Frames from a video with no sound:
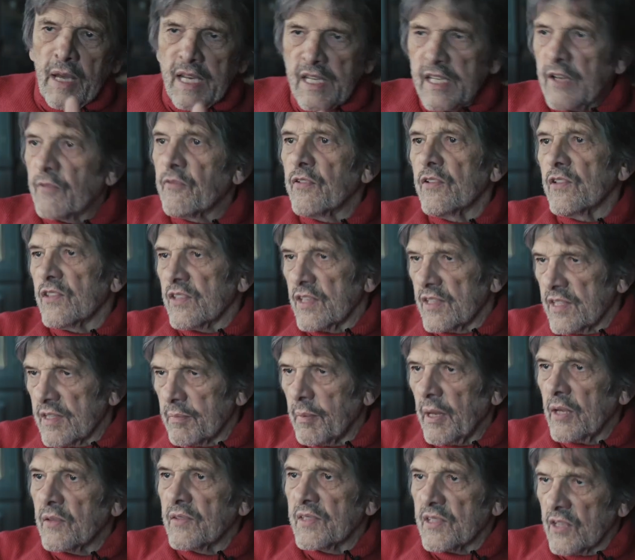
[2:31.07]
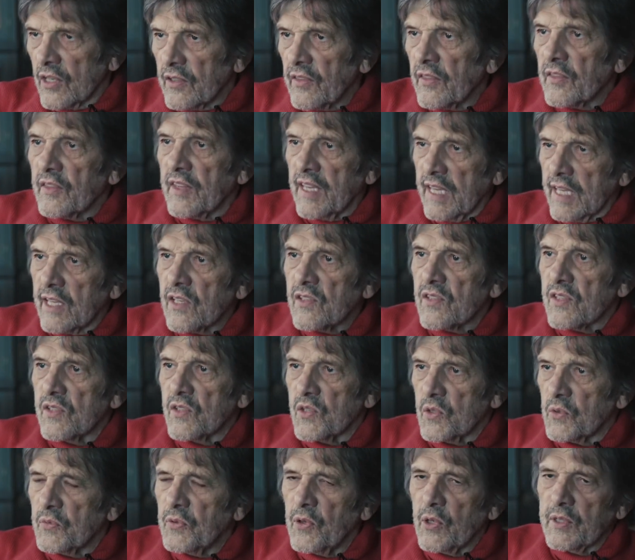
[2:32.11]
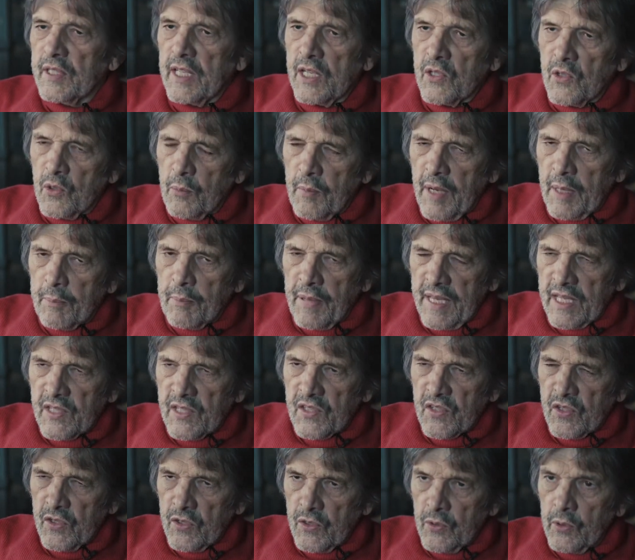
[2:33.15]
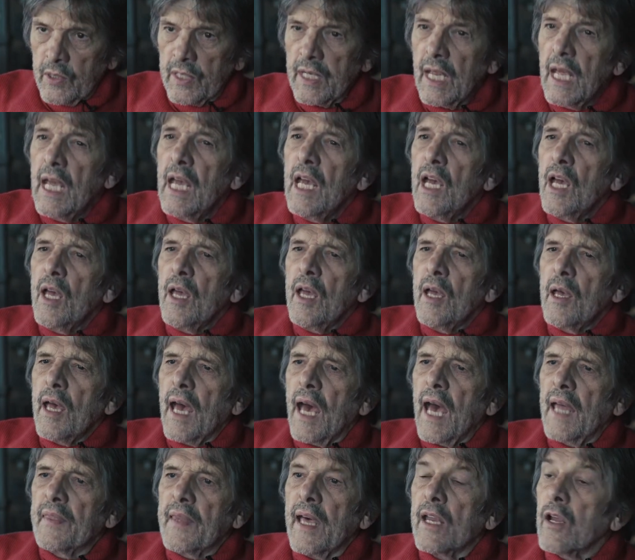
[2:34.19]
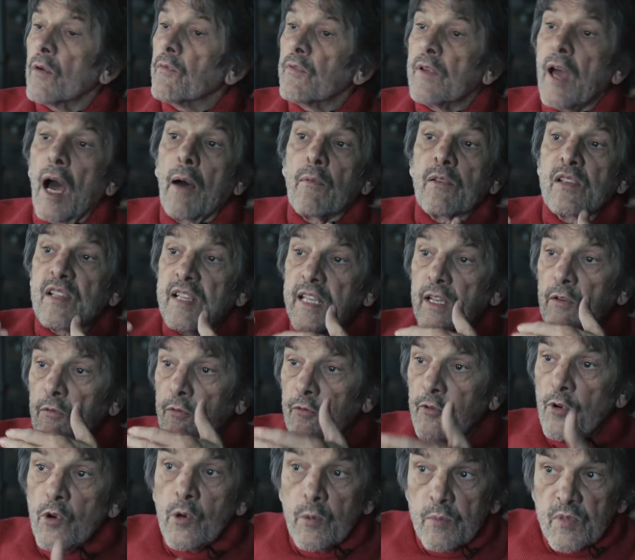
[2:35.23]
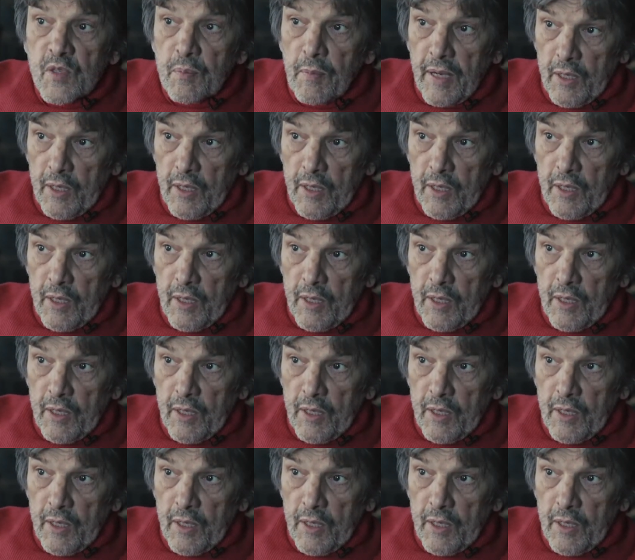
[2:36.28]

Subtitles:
my differences about certain things and so forth, I do my best to do it, and that obviously informs